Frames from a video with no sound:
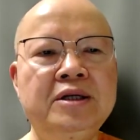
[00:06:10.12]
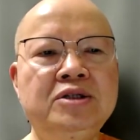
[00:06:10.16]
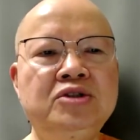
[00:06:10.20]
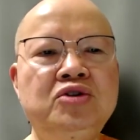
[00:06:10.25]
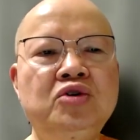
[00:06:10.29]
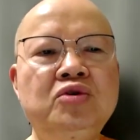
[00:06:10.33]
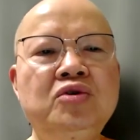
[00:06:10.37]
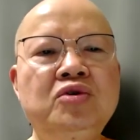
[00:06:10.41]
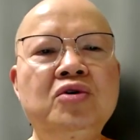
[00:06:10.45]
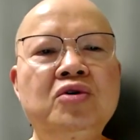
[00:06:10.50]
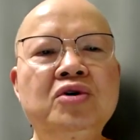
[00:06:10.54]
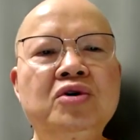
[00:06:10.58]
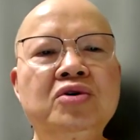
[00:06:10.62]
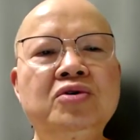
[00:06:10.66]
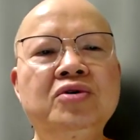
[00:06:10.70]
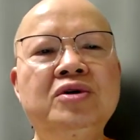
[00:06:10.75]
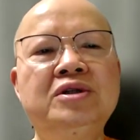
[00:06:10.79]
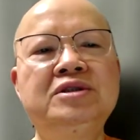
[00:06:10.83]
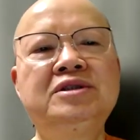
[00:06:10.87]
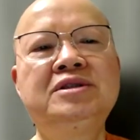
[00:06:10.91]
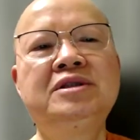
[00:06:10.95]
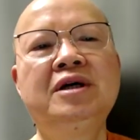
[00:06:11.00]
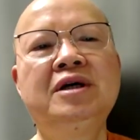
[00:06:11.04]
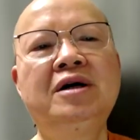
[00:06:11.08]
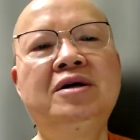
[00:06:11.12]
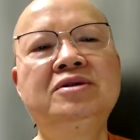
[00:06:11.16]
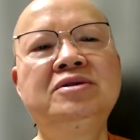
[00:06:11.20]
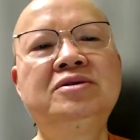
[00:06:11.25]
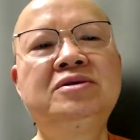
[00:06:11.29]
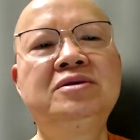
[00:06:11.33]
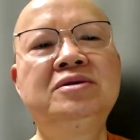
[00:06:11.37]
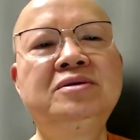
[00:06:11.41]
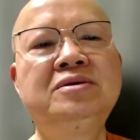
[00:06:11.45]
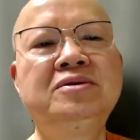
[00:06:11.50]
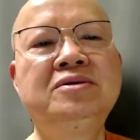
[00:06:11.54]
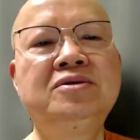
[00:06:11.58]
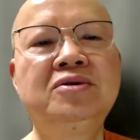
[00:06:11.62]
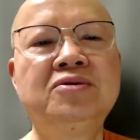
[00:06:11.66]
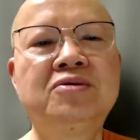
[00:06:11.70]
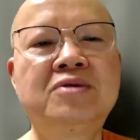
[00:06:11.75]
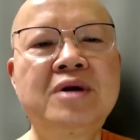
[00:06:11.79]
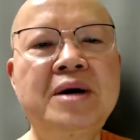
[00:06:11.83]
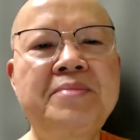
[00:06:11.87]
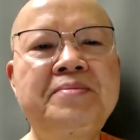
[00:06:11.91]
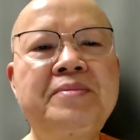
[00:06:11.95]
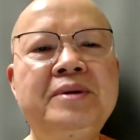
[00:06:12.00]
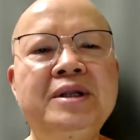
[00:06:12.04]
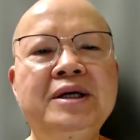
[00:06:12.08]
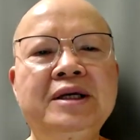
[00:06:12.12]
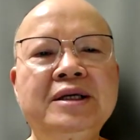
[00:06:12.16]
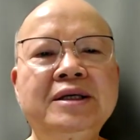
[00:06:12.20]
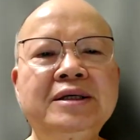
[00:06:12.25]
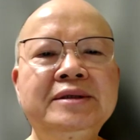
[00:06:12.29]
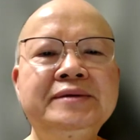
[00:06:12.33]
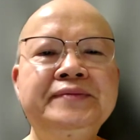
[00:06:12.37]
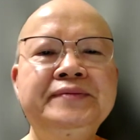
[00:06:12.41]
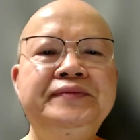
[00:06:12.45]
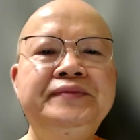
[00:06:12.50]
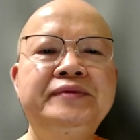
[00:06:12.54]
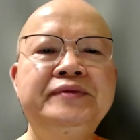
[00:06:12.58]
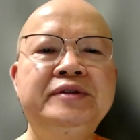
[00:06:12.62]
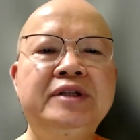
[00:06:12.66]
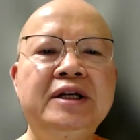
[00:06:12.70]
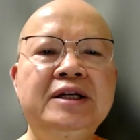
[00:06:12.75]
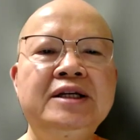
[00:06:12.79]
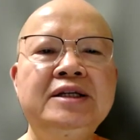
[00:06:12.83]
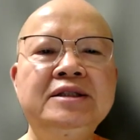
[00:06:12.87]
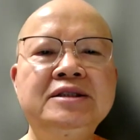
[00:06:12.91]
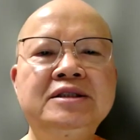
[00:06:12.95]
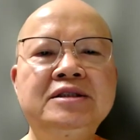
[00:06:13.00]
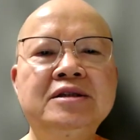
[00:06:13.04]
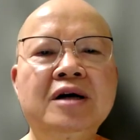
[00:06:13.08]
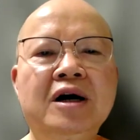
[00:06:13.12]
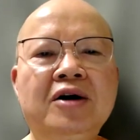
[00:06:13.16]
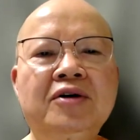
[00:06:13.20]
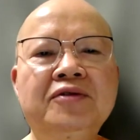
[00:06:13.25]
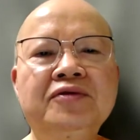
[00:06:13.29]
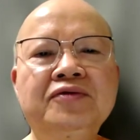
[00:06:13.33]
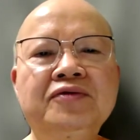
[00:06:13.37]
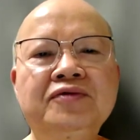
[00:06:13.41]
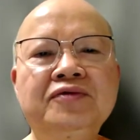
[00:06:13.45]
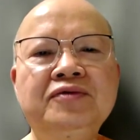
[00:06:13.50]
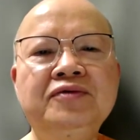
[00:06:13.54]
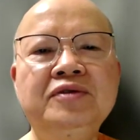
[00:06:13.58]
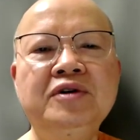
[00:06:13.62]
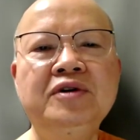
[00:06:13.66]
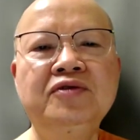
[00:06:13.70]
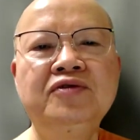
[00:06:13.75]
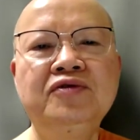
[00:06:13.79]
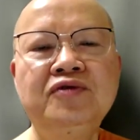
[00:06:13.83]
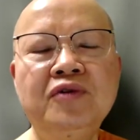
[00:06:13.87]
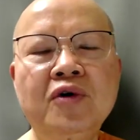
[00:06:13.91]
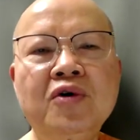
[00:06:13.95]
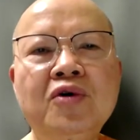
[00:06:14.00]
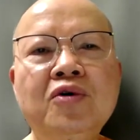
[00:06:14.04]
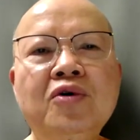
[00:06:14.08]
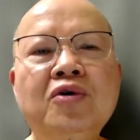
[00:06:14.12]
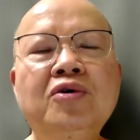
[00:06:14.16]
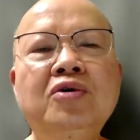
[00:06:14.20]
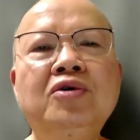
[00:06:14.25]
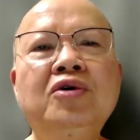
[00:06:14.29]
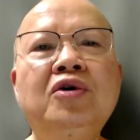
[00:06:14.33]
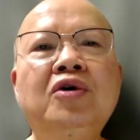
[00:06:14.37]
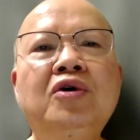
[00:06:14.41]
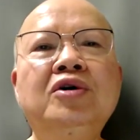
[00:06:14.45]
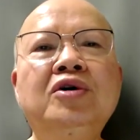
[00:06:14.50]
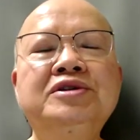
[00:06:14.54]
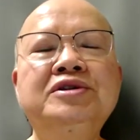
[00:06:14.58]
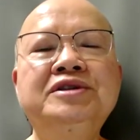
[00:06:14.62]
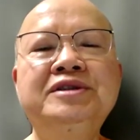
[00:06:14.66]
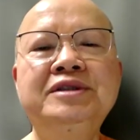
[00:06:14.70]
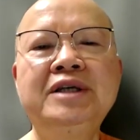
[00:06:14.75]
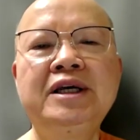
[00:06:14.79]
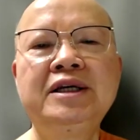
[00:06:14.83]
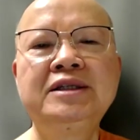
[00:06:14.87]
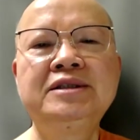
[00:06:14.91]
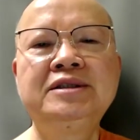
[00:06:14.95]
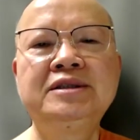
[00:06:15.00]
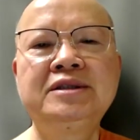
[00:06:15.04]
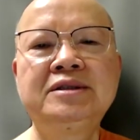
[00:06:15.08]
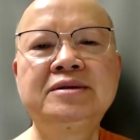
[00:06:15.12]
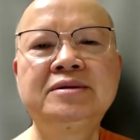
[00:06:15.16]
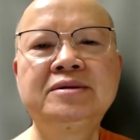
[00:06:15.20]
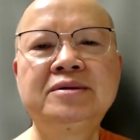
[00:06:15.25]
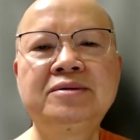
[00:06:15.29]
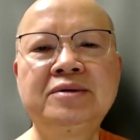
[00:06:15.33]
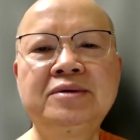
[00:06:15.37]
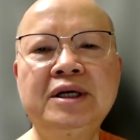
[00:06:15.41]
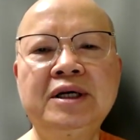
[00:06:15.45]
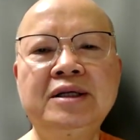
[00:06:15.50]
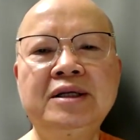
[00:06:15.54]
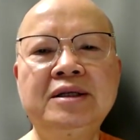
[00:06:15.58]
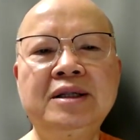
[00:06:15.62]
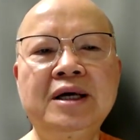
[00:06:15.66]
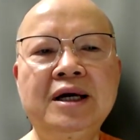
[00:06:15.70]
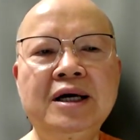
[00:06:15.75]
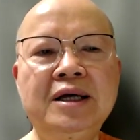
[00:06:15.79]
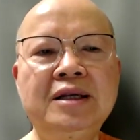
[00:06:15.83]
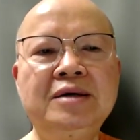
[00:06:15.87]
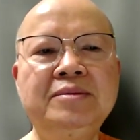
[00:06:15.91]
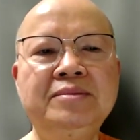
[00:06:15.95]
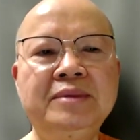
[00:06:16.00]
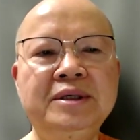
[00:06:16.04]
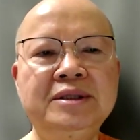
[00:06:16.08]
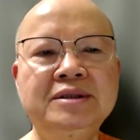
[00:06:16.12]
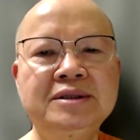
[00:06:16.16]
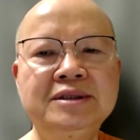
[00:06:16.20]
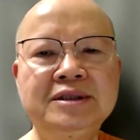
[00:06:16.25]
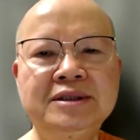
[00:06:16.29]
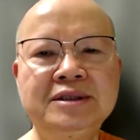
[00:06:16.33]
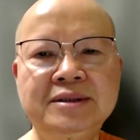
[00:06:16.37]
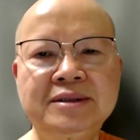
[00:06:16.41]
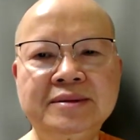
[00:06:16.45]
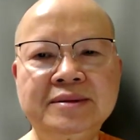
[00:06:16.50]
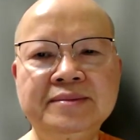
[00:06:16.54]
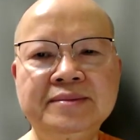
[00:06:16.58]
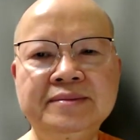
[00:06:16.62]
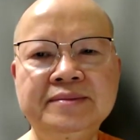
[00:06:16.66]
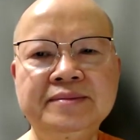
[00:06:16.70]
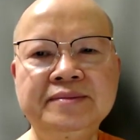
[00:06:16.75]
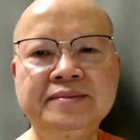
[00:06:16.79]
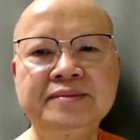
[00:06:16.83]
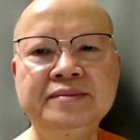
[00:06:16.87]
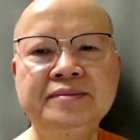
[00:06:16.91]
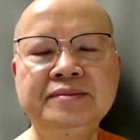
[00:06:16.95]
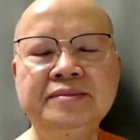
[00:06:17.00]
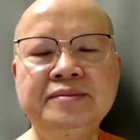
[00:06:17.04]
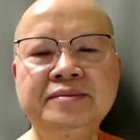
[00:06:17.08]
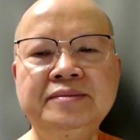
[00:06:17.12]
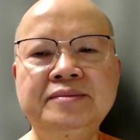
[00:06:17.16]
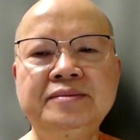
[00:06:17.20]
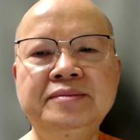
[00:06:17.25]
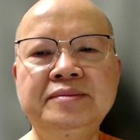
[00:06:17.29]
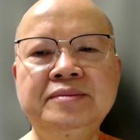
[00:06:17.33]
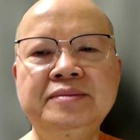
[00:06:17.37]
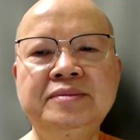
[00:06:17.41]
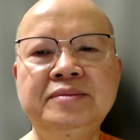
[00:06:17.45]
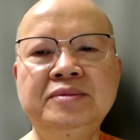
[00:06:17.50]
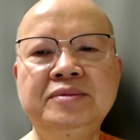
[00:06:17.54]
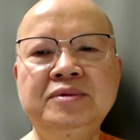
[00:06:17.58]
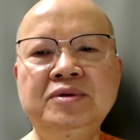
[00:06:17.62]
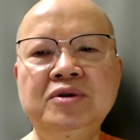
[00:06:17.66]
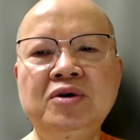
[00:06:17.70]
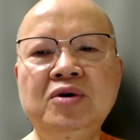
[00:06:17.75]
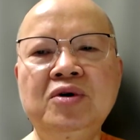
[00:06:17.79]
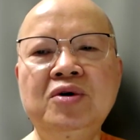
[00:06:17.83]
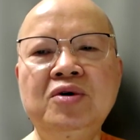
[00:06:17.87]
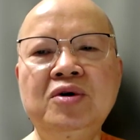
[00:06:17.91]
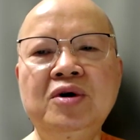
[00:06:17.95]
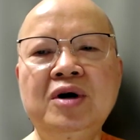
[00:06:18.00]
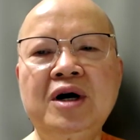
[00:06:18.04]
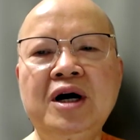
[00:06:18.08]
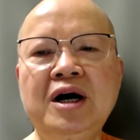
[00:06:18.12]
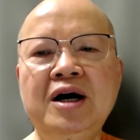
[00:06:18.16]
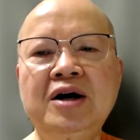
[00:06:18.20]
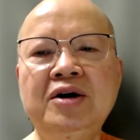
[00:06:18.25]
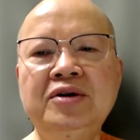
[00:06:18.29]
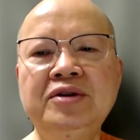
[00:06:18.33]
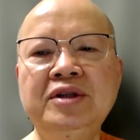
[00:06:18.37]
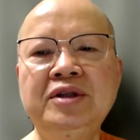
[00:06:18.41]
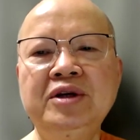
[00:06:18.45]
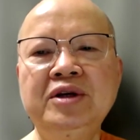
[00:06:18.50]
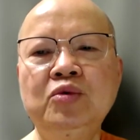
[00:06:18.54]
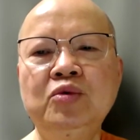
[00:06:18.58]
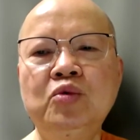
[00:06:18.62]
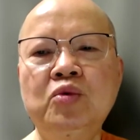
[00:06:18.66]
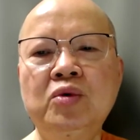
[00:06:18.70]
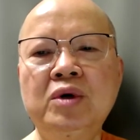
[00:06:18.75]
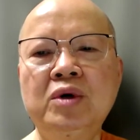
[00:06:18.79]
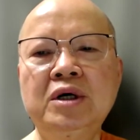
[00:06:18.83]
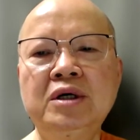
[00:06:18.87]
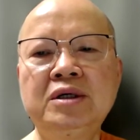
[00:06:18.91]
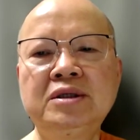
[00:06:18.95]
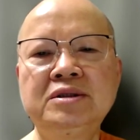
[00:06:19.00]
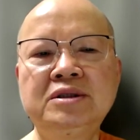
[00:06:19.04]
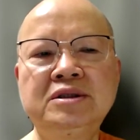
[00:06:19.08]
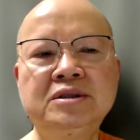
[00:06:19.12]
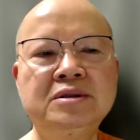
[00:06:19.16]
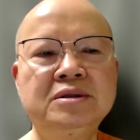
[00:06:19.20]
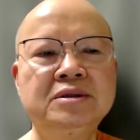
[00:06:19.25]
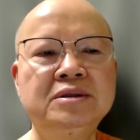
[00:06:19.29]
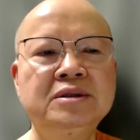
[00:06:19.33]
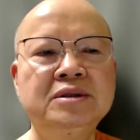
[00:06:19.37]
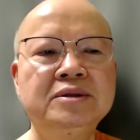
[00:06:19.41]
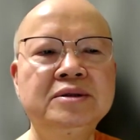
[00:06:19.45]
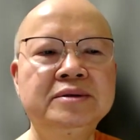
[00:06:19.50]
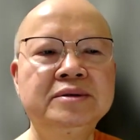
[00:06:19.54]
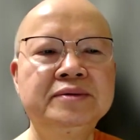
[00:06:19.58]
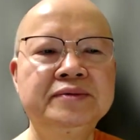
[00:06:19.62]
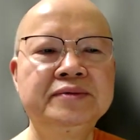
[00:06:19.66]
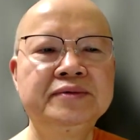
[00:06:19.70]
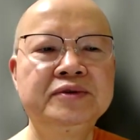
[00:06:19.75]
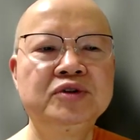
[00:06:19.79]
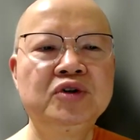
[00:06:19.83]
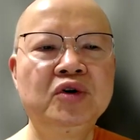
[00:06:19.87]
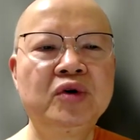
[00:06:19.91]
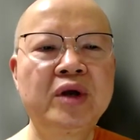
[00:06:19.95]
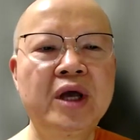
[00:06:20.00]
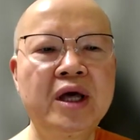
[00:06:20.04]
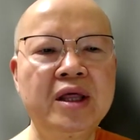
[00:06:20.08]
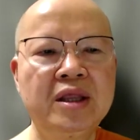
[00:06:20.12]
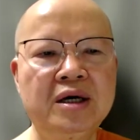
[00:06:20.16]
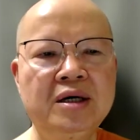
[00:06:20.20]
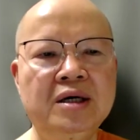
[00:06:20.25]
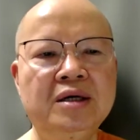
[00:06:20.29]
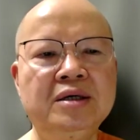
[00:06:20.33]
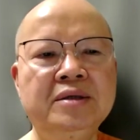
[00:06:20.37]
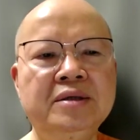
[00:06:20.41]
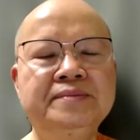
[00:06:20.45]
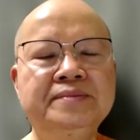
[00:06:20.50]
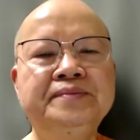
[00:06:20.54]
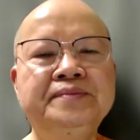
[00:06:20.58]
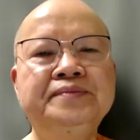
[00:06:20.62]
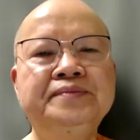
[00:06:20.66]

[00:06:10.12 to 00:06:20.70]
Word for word: To know yourselves thoroughly, think of the four or six great elements, know how they work together.